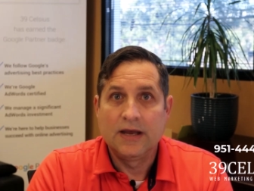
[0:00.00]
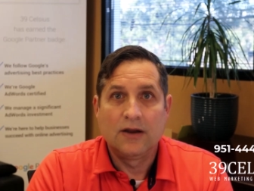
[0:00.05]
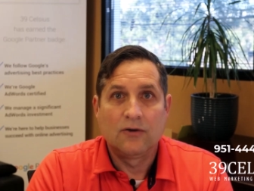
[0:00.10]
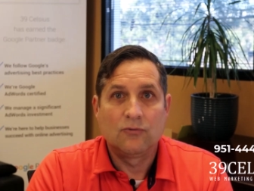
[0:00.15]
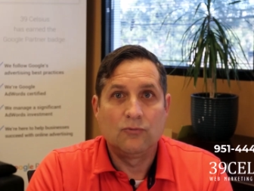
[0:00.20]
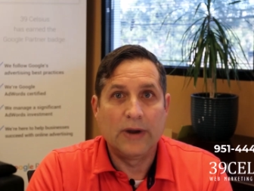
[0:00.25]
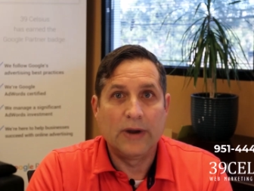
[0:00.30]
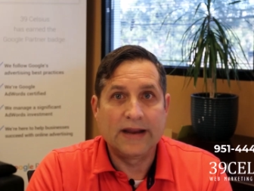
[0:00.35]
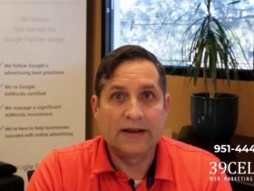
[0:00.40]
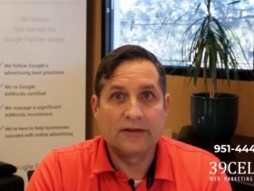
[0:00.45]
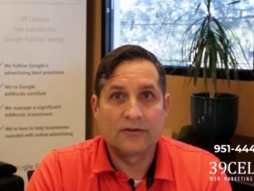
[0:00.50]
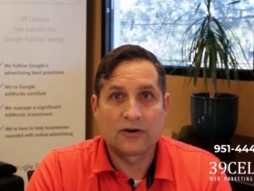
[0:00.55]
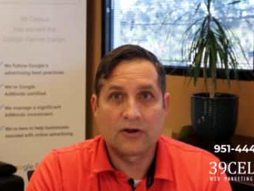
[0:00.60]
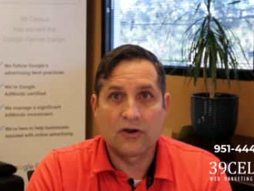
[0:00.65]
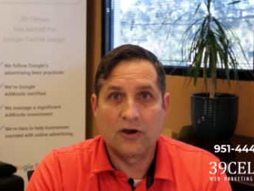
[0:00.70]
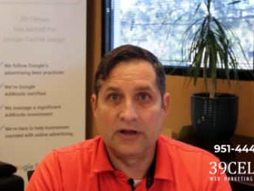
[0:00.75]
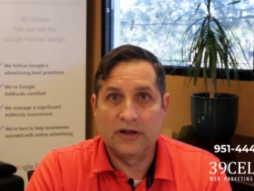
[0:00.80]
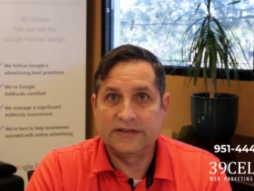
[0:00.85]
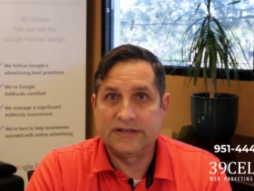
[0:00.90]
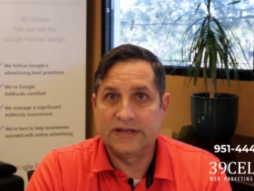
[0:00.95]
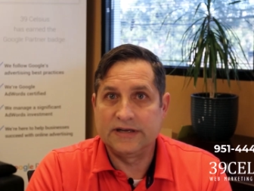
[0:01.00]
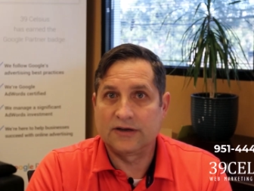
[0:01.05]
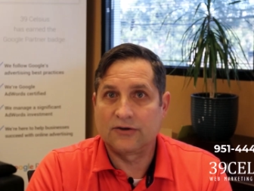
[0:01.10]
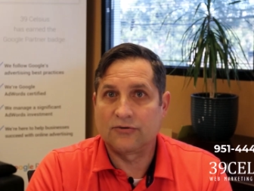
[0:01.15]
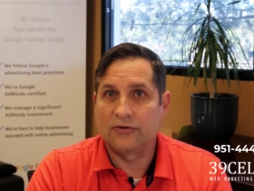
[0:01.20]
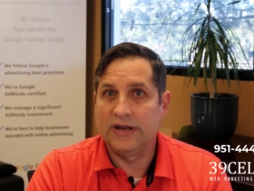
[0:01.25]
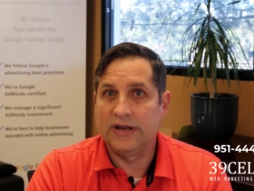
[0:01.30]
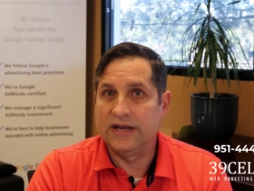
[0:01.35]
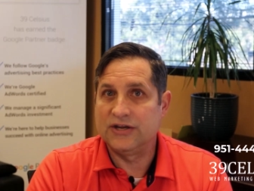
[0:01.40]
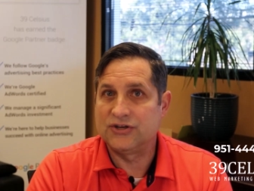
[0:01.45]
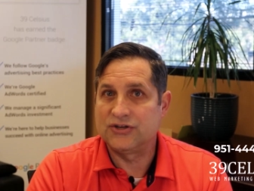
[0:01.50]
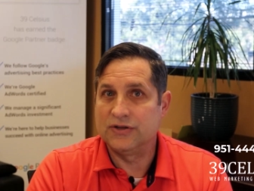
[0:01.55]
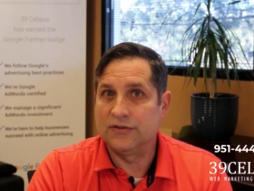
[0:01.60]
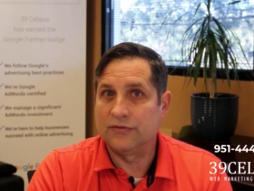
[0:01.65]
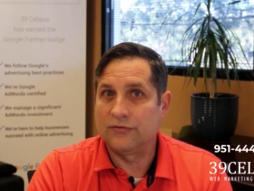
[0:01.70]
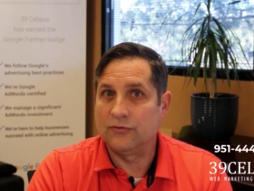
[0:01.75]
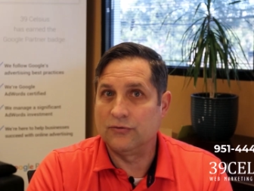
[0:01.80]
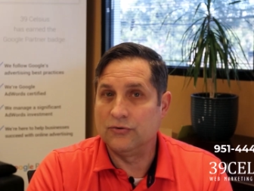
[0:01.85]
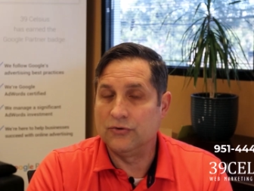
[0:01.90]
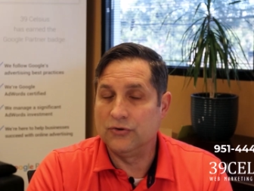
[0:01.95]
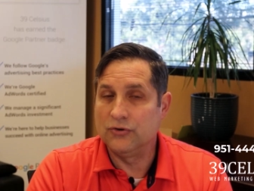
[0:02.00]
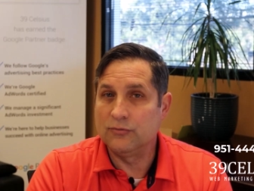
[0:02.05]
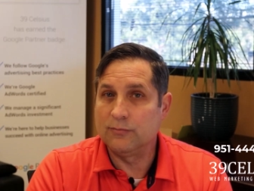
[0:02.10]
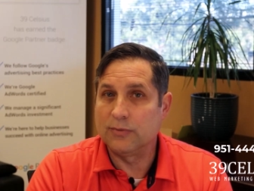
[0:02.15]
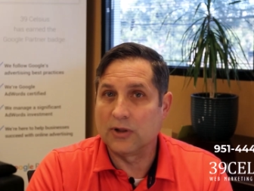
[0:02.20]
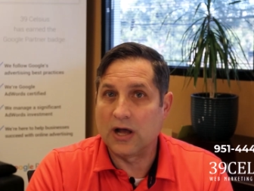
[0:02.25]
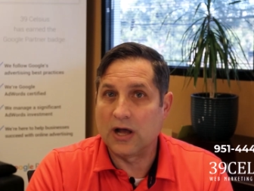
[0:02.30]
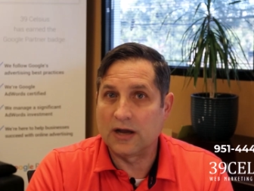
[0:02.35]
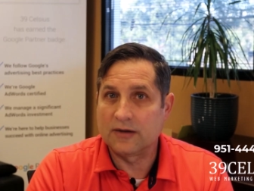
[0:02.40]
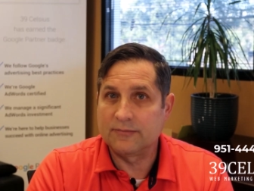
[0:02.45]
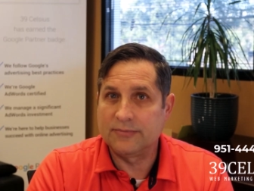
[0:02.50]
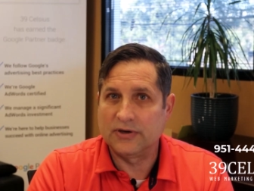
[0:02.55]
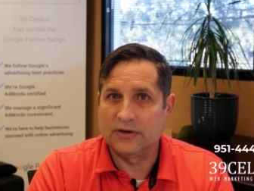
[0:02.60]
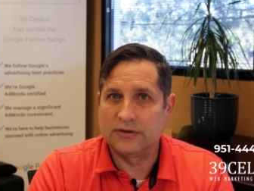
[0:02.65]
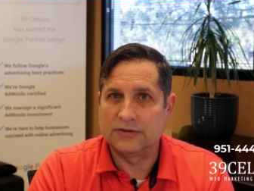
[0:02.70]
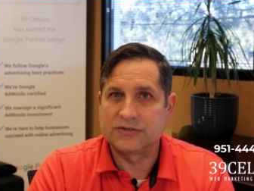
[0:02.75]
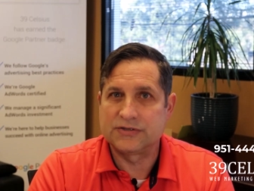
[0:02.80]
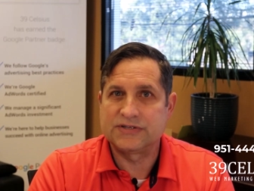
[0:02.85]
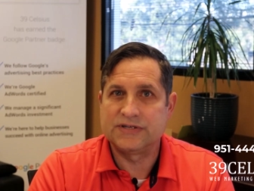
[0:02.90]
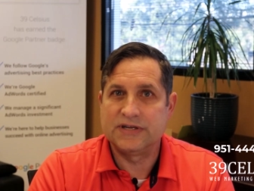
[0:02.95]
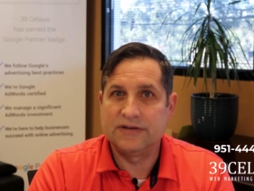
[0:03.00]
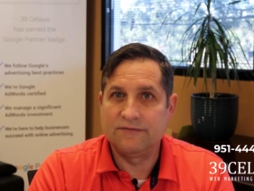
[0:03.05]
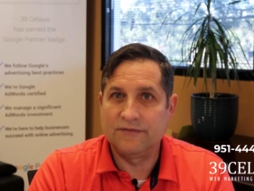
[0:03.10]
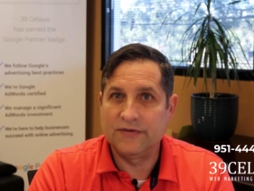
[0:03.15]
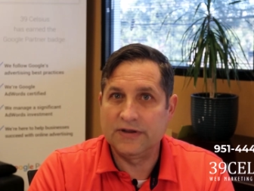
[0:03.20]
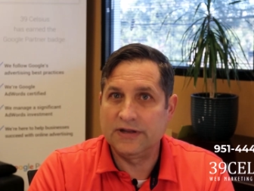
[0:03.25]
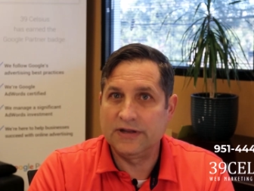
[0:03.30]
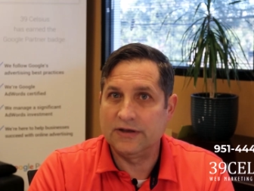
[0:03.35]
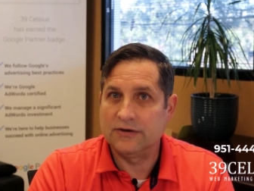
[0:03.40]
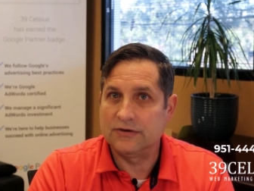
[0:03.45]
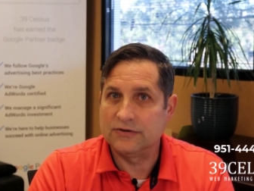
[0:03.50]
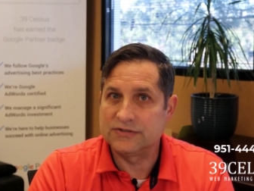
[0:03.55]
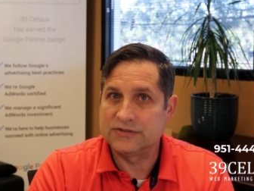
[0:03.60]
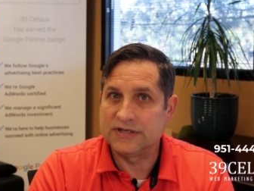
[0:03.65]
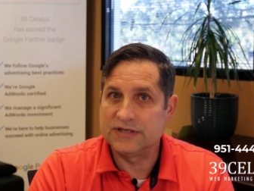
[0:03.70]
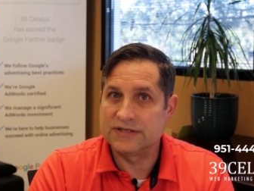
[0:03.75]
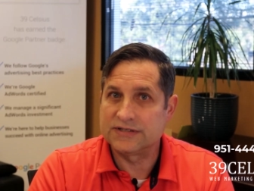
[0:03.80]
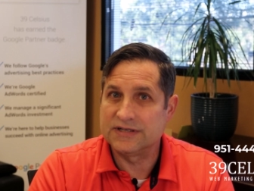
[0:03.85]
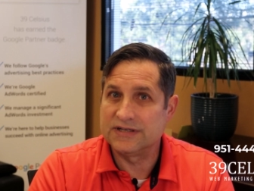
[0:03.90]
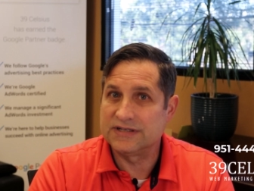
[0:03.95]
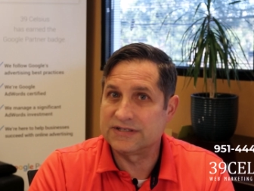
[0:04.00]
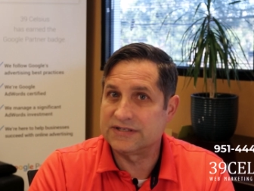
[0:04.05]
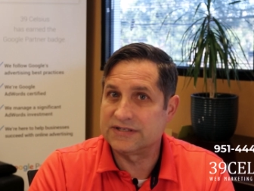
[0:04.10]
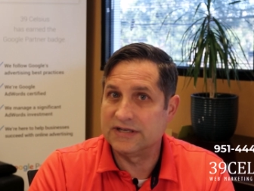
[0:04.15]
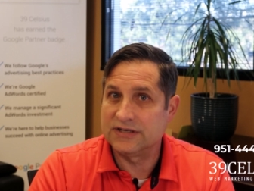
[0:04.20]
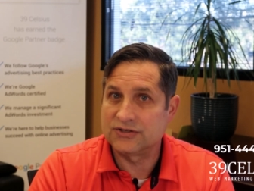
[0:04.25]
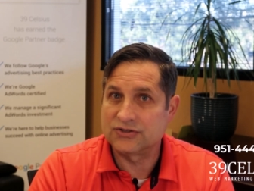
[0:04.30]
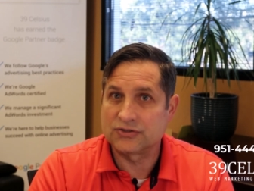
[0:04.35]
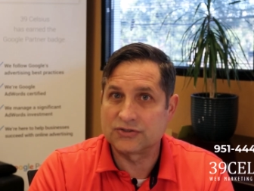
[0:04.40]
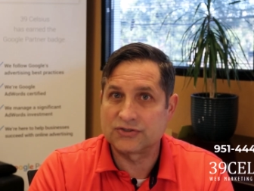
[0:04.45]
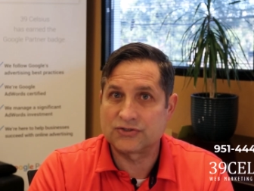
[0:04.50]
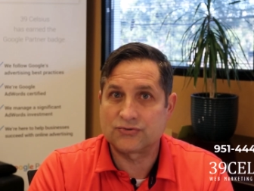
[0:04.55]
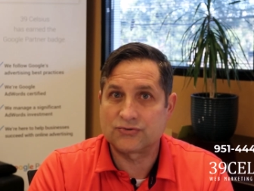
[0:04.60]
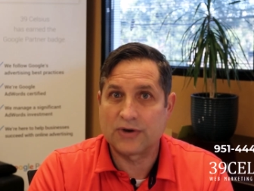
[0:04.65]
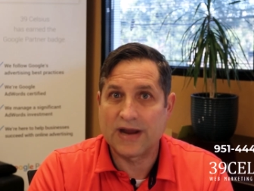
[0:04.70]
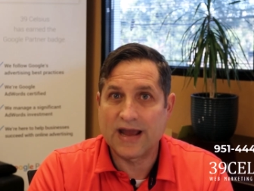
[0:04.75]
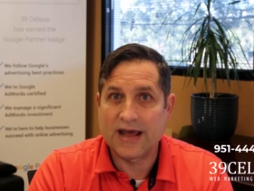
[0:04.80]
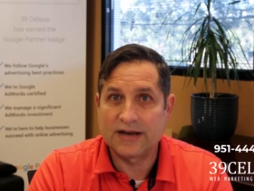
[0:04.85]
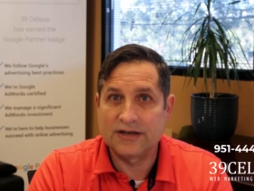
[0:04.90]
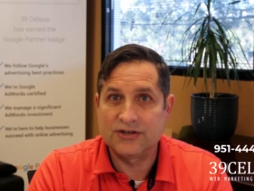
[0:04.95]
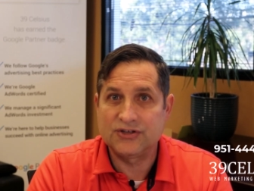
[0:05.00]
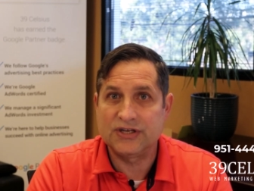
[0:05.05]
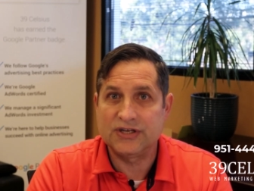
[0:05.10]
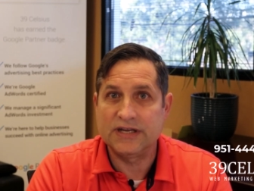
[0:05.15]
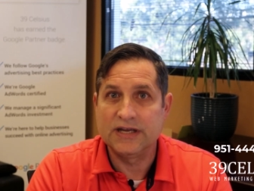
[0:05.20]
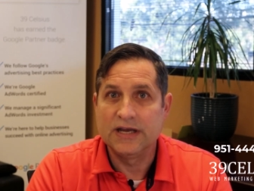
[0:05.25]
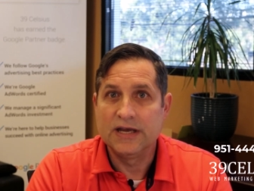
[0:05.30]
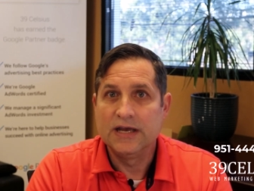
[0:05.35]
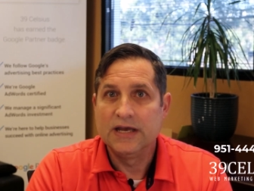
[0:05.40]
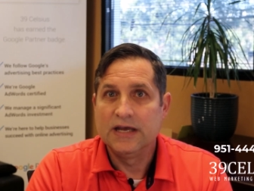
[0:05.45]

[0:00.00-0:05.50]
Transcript: Regular content creation through new blog posts and videos is an essential strategy